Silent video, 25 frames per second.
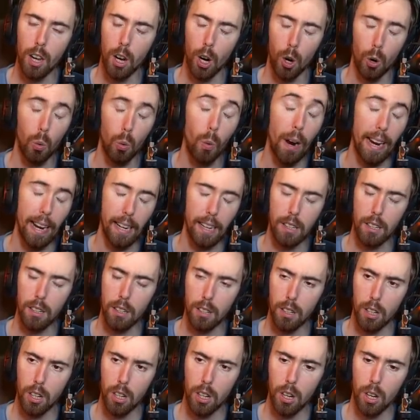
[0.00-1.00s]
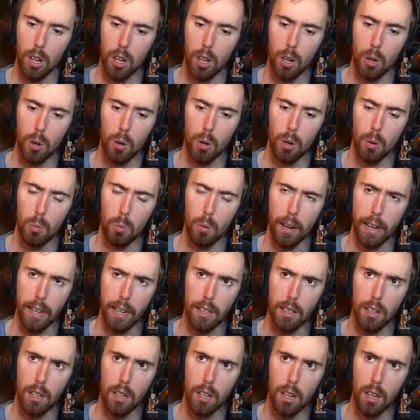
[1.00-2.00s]
I
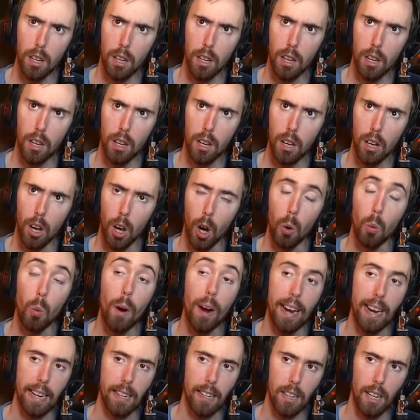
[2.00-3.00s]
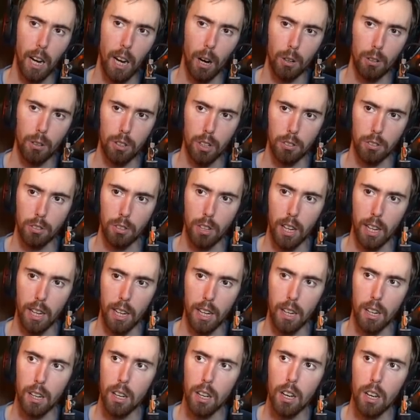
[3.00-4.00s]
was going to say,